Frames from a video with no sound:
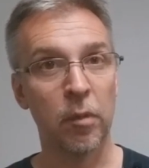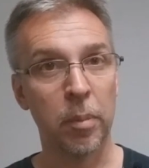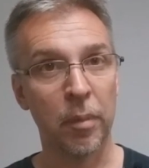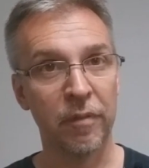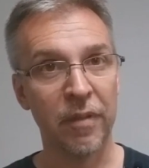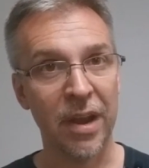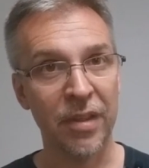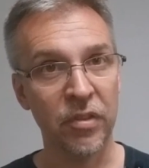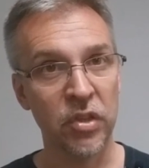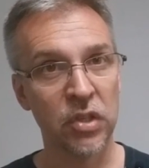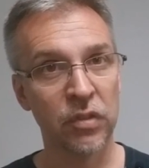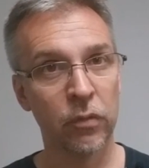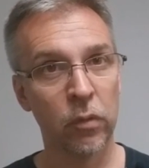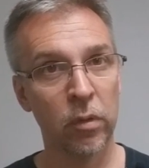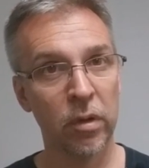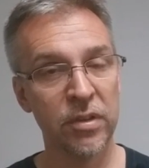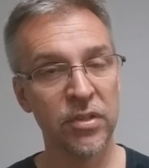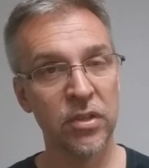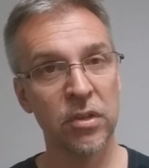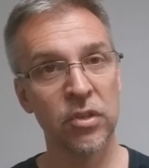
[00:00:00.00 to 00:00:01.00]
for providing this
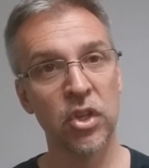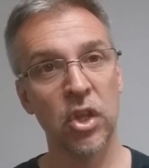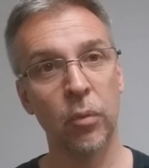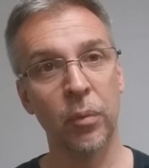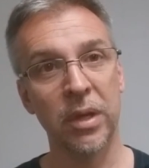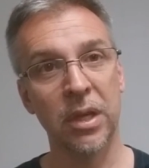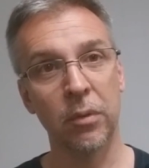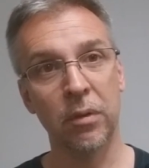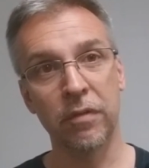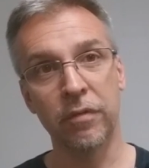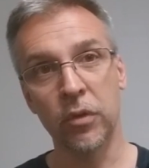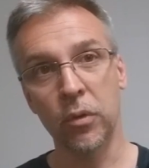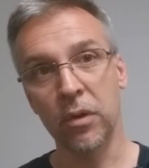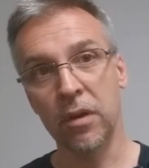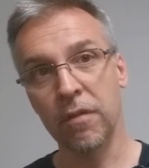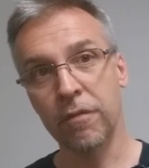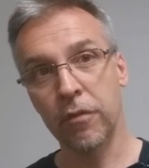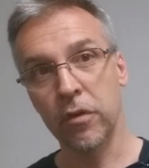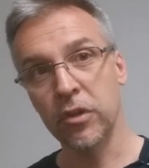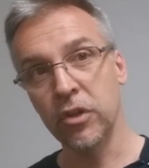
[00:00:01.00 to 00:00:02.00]
for us so that we could review
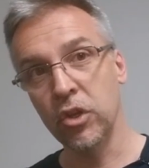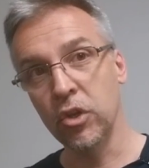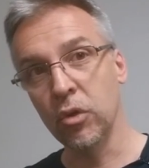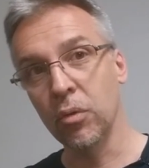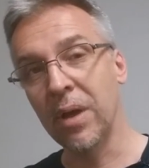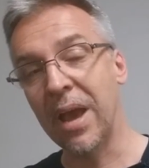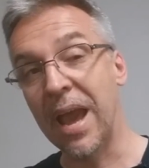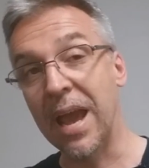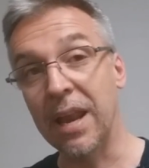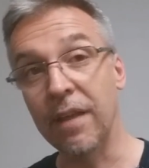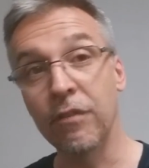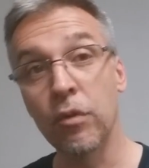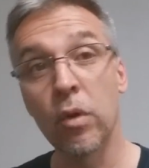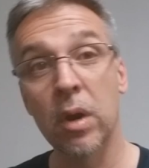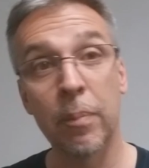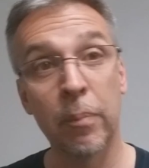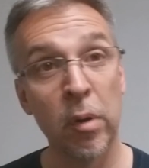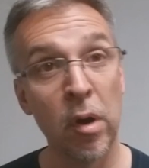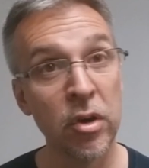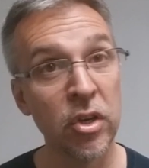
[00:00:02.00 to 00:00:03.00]
it for you. And if you
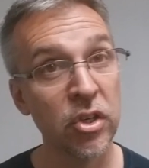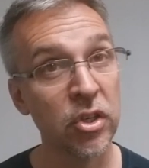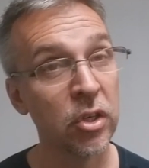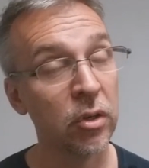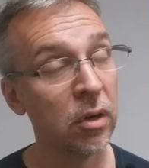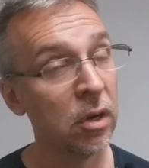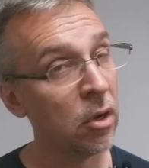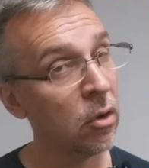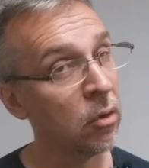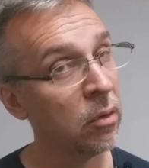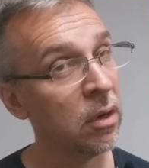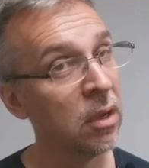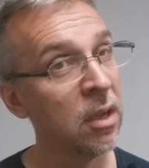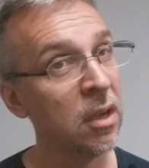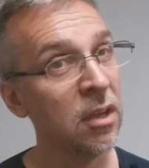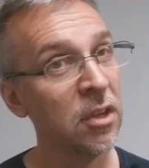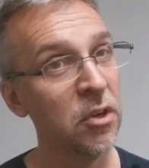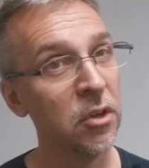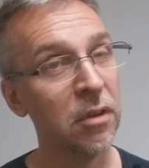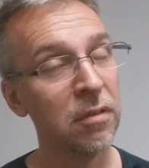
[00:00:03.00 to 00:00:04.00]
want to purchase your own,
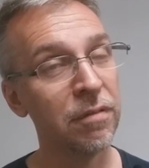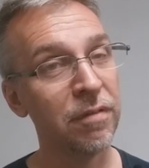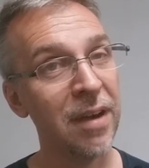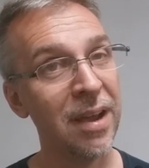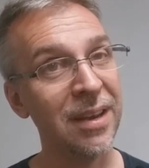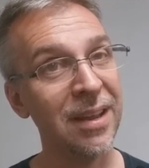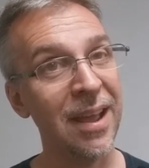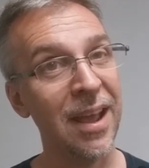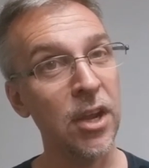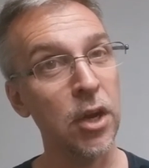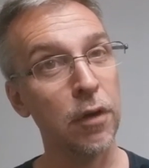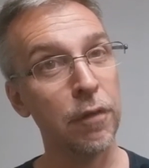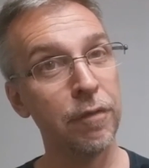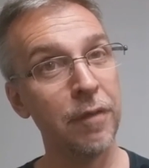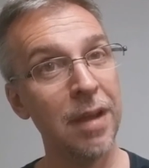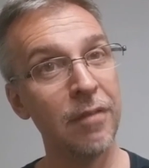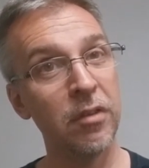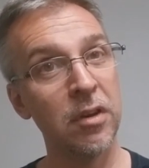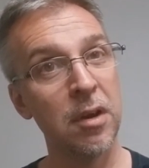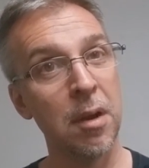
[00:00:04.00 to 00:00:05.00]
you can find it at your
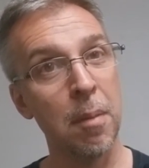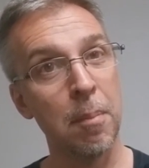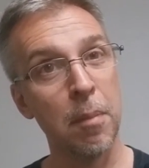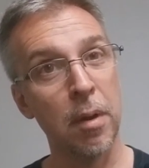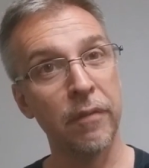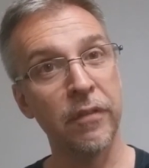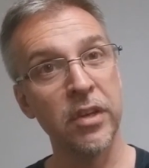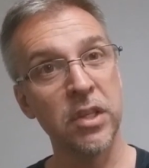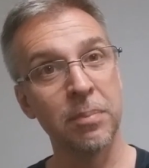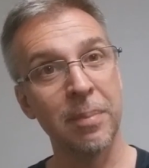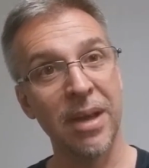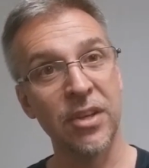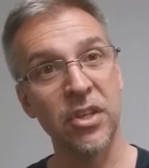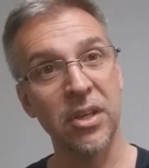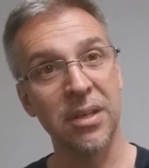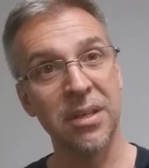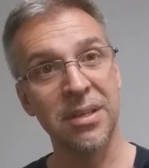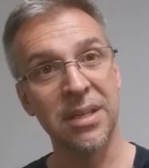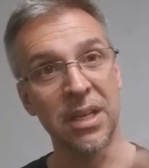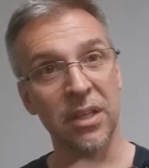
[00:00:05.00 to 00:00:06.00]
favorite Murphy's
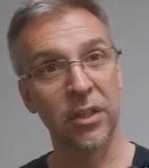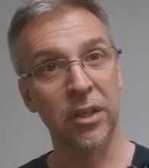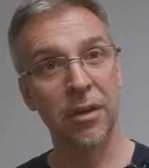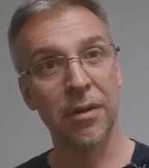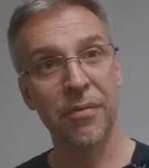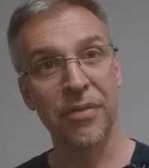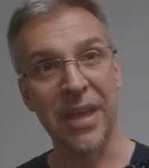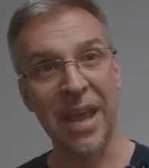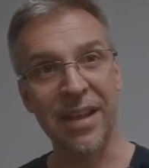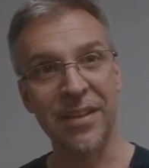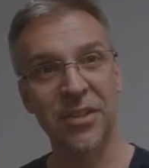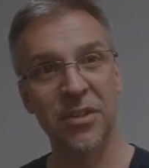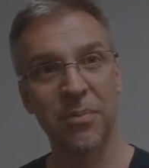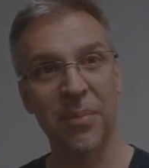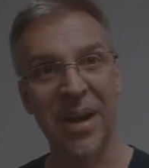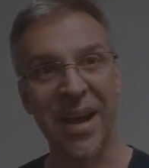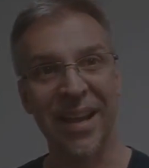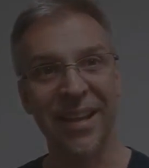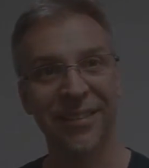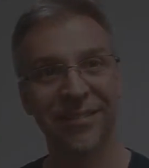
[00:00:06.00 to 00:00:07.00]
Magic dealer. Thanks,
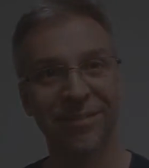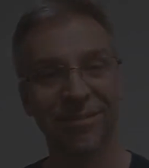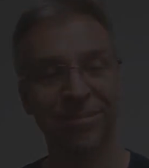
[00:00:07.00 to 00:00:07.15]
bye.